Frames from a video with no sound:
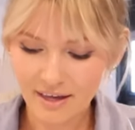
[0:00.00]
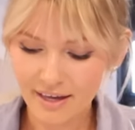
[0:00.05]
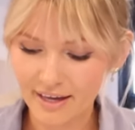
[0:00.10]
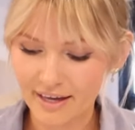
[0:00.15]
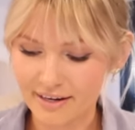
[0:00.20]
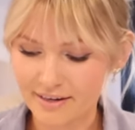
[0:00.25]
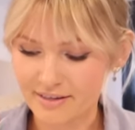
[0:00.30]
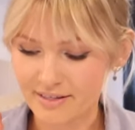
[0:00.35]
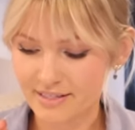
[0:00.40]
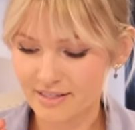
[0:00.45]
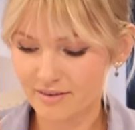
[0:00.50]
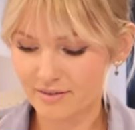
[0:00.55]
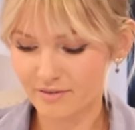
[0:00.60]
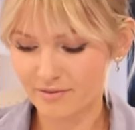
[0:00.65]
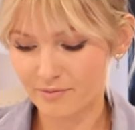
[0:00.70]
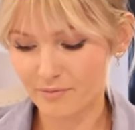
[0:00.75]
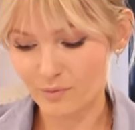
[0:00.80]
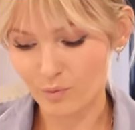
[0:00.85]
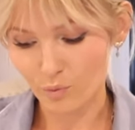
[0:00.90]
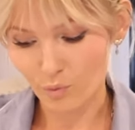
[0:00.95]
It is
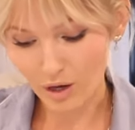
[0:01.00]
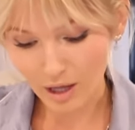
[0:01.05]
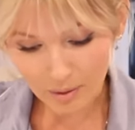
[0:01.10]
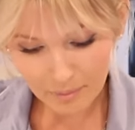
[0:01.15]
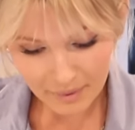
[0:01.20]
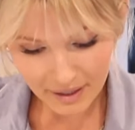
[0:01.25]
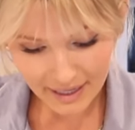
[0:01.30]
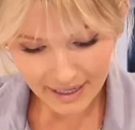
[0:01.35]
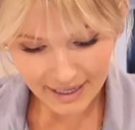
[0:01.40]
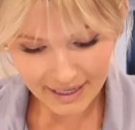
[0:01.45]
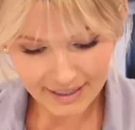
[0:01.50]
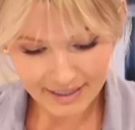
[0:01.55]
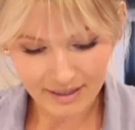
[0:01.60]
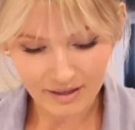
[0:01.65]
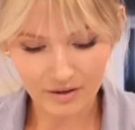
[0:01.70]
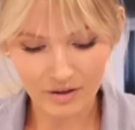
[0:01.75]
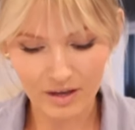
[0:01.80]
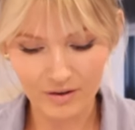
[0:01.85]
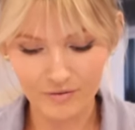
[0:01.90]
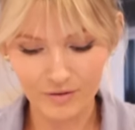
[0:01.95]
well made.
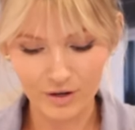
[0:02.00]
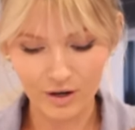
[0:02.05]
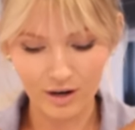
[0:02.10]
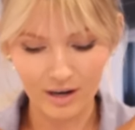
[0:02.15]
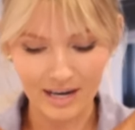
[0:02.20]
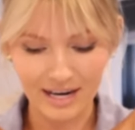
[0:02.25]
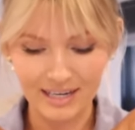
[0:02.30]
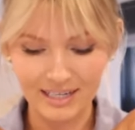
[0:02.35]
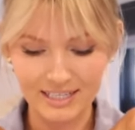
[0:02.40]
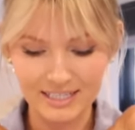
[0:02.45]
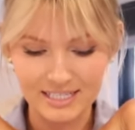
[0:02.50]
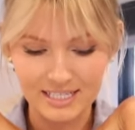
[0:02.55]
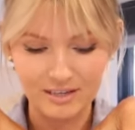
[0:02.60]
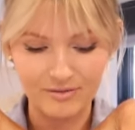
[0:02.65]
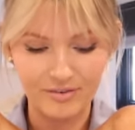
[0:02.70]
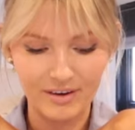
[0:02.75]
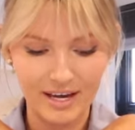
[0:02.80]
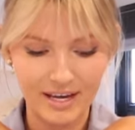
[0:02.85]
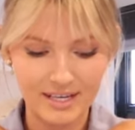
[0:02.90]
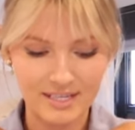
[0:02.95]
If there are any
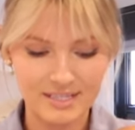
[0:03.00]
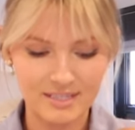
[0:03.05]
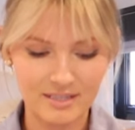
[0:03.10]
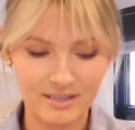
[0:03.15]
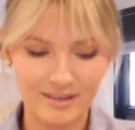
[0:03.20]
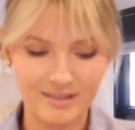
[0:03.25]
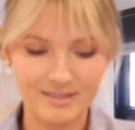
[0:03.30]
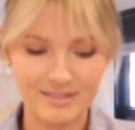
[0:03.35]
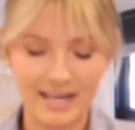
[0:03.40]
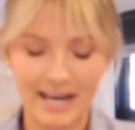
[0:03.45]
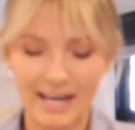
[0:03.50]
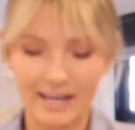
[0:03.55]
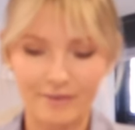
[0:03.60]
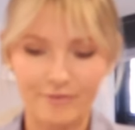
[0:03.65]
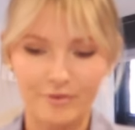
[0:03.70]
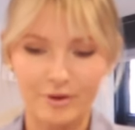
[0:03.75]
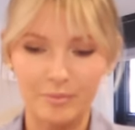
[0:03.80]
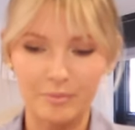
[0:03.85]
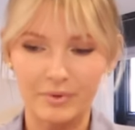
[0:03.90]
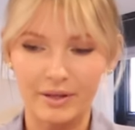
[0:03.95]
defects, aside
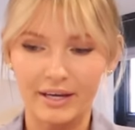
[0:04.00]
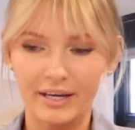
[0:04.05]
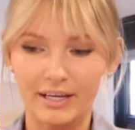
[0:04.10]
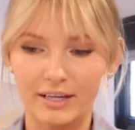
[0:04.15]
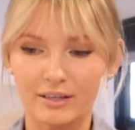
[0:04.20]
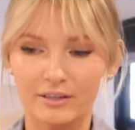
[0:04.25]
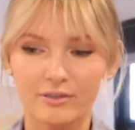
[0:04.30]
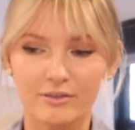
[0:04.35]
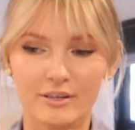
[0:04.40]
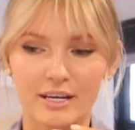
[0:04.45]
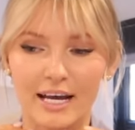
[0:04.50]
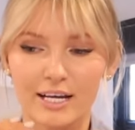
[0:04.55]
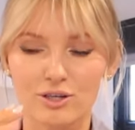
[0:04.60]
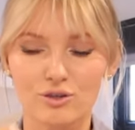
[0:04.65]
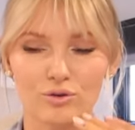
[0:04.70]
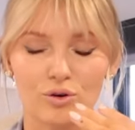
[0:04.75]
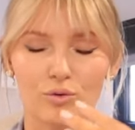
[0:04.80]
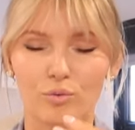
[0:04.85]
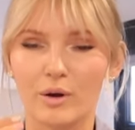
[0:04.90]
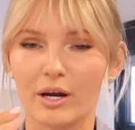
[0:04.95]
from like
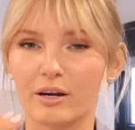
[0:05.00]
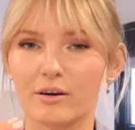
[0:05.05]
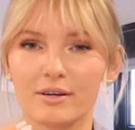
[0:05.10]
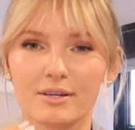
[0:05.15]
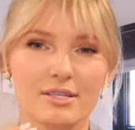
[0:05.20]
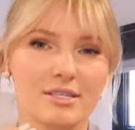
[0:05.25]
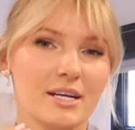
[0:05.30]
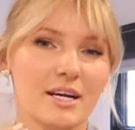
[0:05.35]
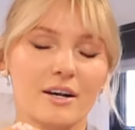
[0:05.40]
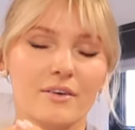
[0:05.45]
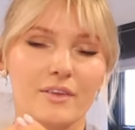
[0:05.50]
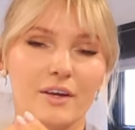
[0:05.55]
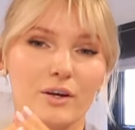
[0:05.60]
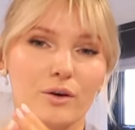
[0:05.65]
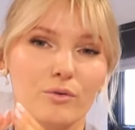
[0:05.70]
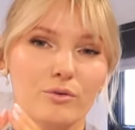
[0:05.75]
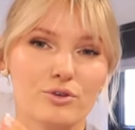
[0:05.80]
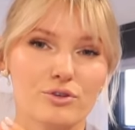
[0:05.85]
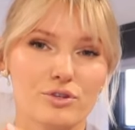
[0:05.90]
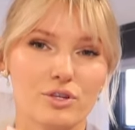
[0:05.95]
natural wear and tear, they
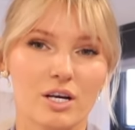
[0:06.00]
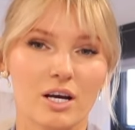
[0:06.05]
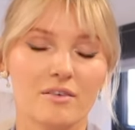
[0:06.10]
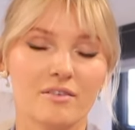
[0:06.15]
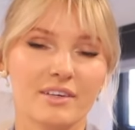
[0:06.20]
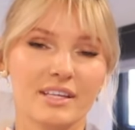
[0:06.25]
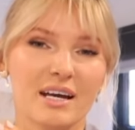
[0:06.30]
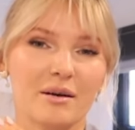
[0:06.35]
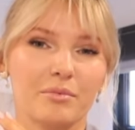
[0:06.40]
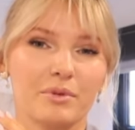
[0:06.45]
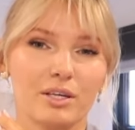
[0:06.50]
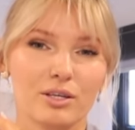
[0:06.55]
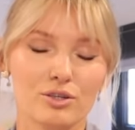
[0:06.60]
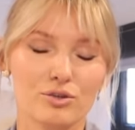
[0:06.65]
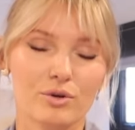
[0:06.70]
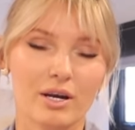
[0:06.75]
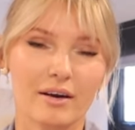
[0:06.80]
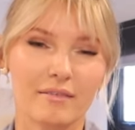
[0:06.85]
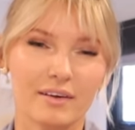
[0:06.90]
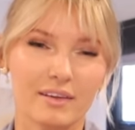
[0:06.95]
don't usually cover that, but they
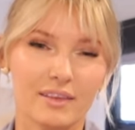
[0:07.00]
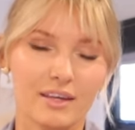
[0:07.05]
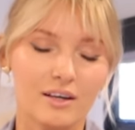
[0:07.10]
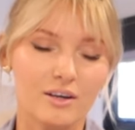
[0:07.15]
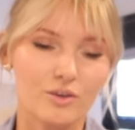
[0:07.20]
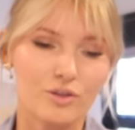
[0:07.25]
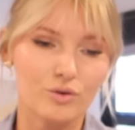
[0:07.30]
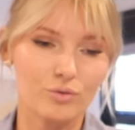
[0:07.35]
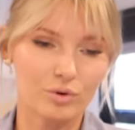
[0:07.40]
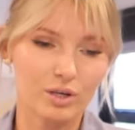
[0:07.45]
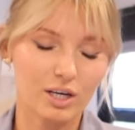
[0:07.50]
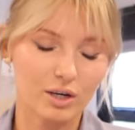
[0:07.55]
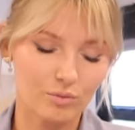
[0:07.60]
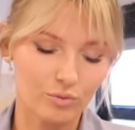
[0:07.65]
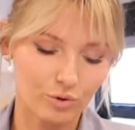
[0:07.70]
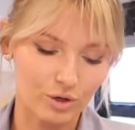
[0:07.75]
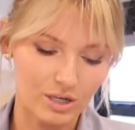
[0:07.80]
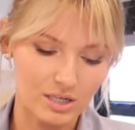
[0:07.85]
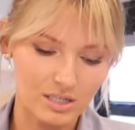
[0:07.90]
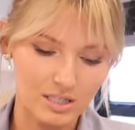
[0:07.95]
do have, I think, a 3-year
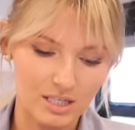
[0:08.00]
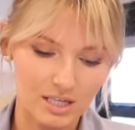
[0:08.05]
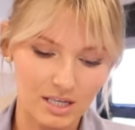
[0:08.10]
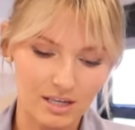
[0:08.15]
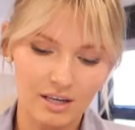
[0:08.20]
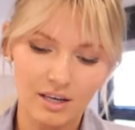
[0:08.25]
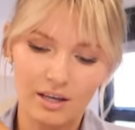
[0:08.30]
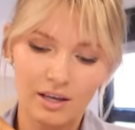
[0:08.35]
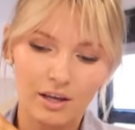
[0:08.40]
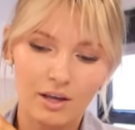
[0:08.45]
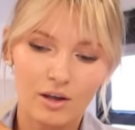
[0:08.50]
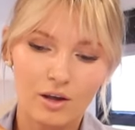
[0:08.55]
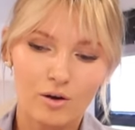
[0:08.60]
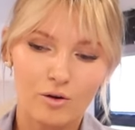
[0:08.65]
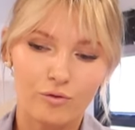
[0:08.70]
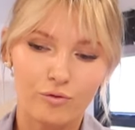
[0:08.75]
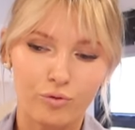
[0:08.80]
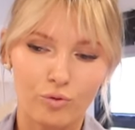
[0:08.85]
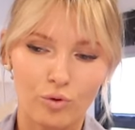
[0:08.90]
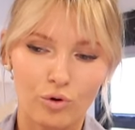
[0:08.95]
warranty
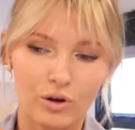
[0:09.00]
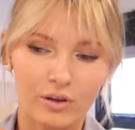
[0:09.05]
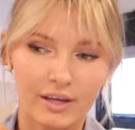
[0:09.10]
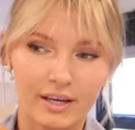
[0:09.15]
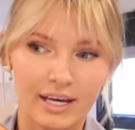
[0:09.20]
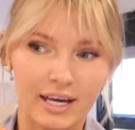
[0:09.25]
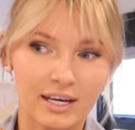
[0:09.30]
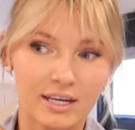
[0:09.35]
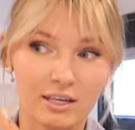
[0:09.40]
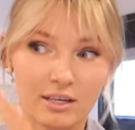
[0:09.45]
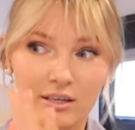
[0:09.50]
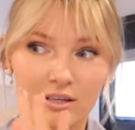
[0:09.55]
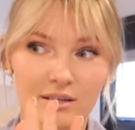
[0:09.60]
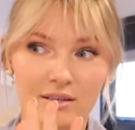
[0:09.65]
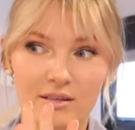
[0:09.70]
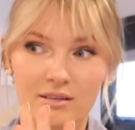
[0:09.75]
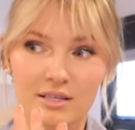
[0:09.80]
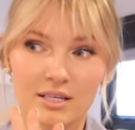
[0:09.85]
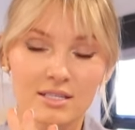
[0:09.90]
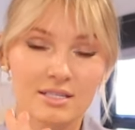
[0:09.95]
for like any
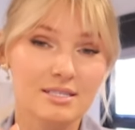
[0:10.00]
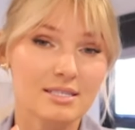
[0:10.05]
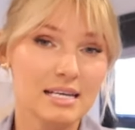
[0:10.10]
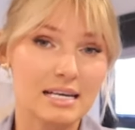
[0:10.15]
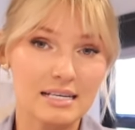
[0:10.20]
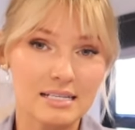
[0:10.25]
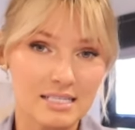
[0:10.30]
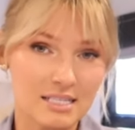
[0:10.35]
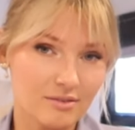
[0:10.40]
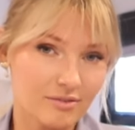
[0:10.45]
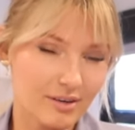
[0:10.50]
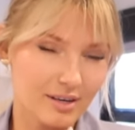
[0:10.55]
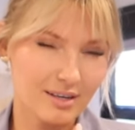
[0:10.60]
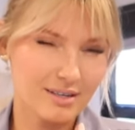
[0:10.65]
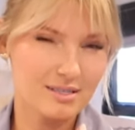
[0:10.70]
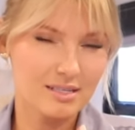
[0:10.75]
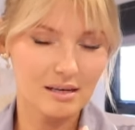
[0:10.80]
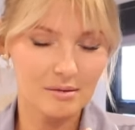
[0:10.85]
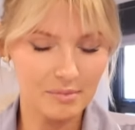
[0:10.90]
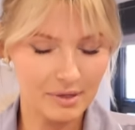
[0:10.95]
insane
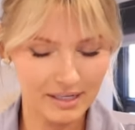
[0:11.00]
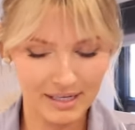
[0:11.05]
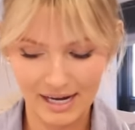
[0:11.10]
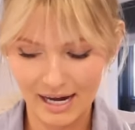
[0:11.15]
defects that might